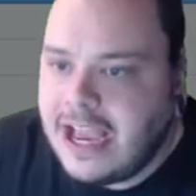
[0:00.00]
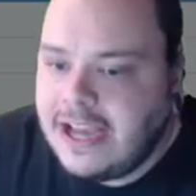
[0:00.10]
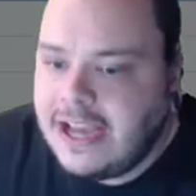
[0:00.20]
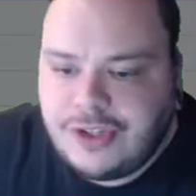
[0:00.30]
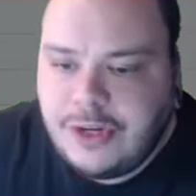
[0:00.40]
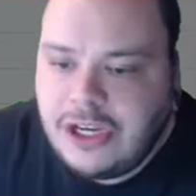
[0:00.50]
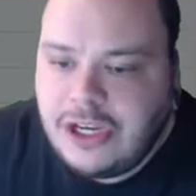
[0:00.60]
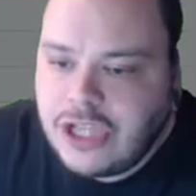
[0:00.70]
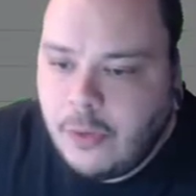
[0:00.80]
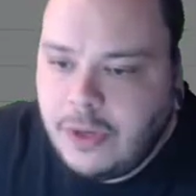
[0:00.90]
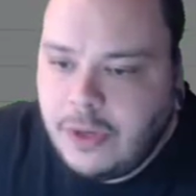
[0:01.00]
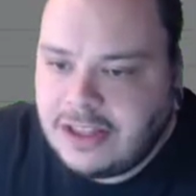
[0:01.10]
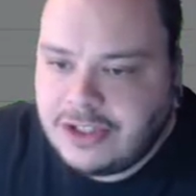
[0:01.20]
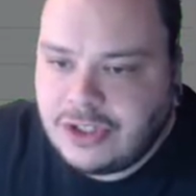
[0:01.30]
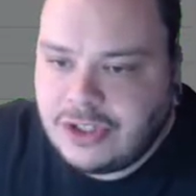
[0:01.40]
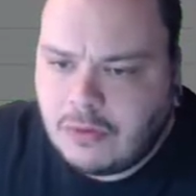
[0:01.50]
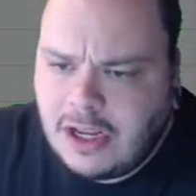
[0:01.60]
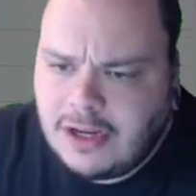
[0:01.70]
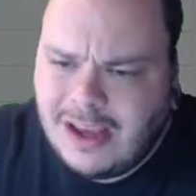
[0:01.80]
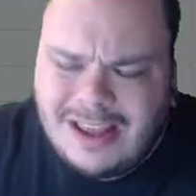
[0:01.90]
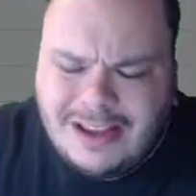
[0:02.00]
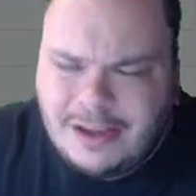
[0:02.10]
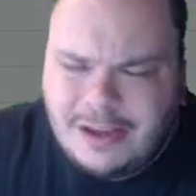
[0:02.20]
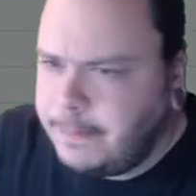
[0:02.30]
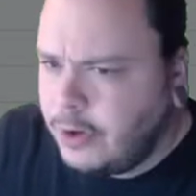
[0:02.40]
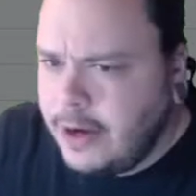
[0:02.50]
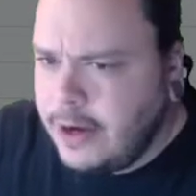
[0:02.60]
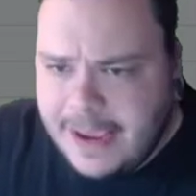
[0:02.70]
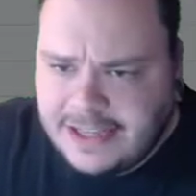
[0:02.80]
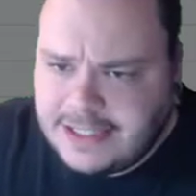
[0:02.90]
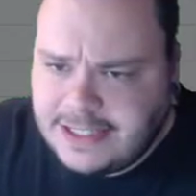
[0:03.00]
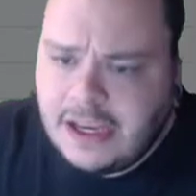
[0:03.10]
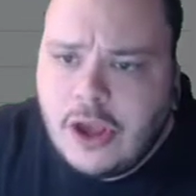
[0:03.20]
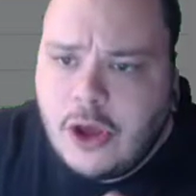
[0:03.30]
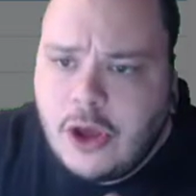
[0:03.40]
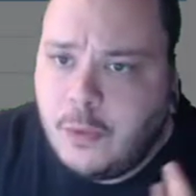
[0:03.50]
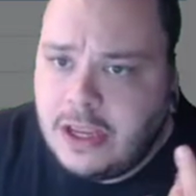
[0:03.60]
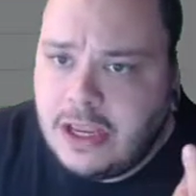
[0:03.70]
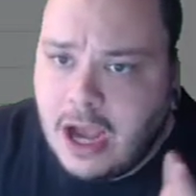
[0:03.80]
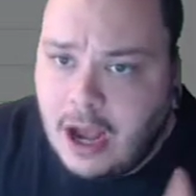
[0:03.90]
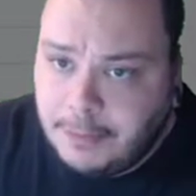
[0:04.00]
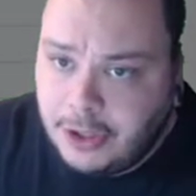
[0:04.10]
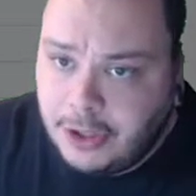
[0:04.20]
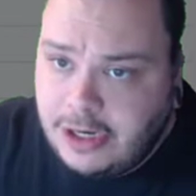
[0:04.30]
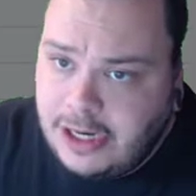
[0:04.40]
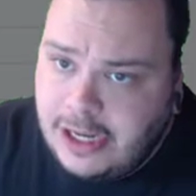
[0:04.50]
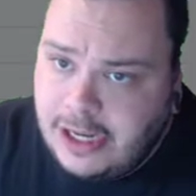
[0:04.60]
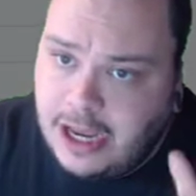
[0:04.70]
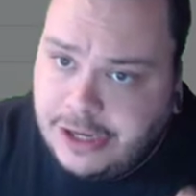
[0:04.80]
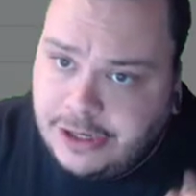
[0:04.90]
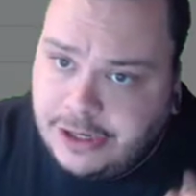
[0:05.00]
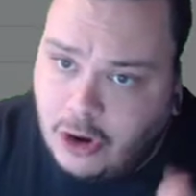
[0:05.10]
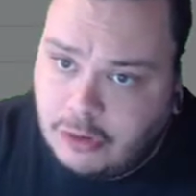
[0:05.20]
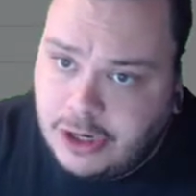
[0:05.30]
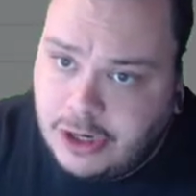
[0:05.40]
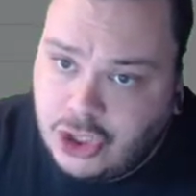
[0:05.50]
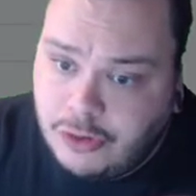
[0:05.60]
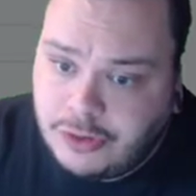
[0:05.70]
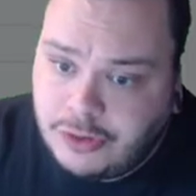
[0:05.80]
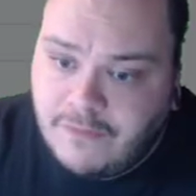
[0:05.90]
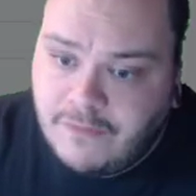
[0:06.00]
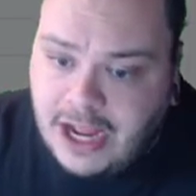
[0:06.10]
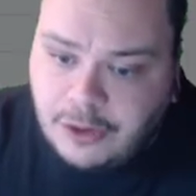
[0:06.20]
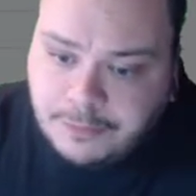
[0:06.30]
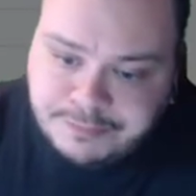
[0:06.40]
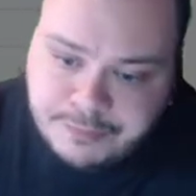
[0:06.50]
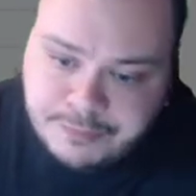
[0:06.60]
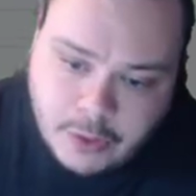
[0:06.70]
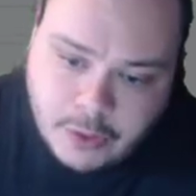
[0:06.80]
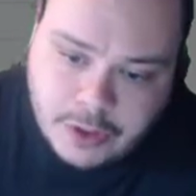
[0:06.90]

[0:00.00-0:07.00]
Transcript: Okay guys, so here's how we get this to run. It's pretty basic. We uploaded it. I already chose the file.